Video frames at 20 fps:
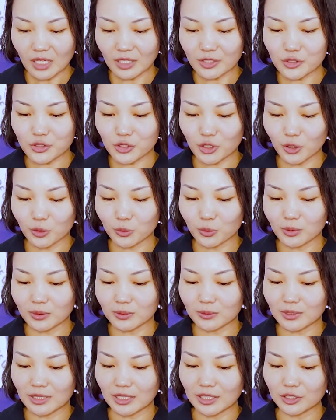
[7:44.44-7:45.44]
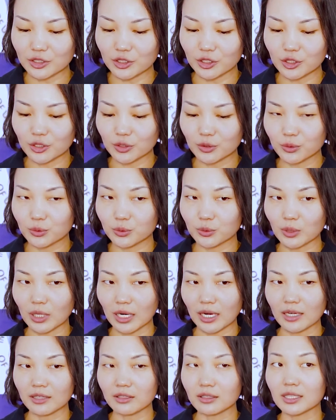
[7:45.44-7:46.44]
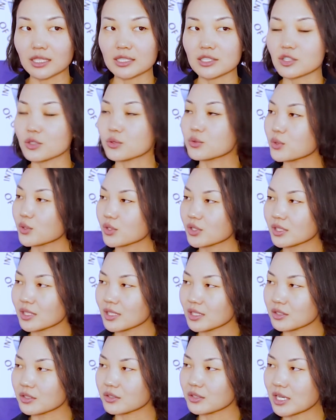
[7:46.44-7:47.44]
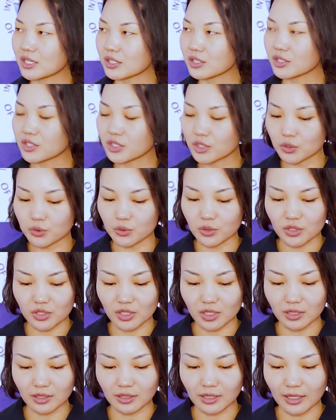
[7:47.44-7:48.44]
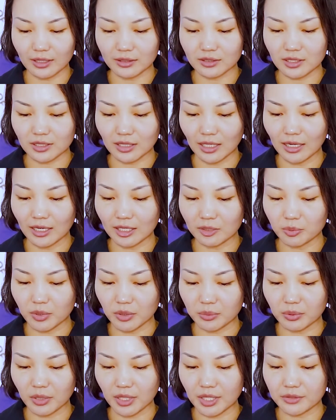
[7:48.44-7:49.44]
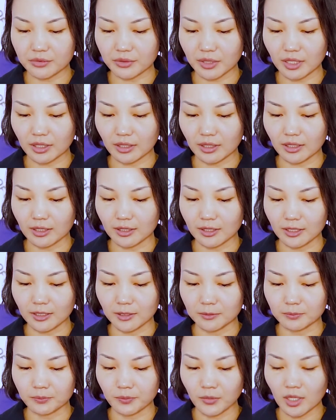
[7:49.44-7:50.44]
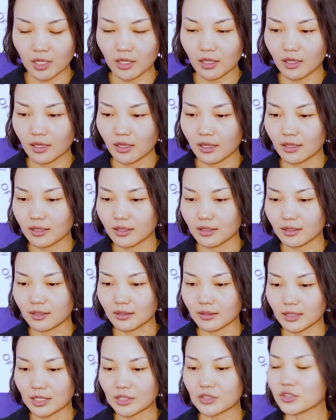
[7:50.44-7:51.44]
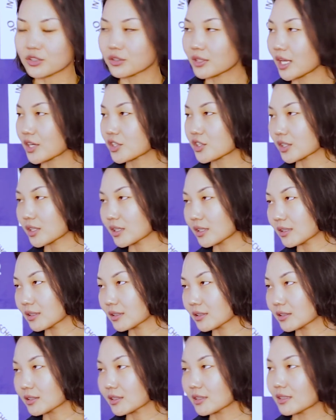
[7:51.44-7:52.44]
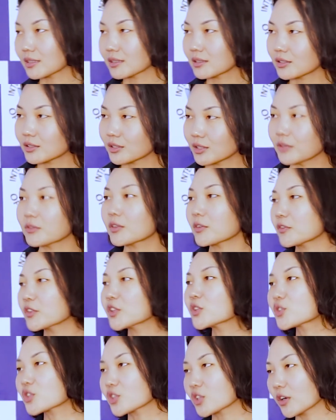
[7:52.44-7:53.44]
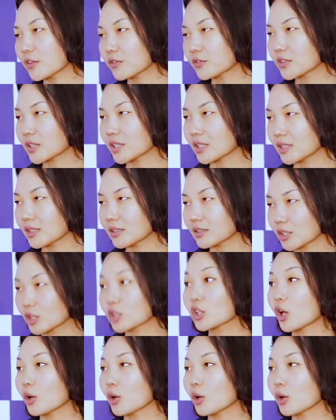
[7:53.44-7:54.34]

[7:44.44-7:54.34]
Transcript: So you are an institution, international institution, that are preparing international, the future of the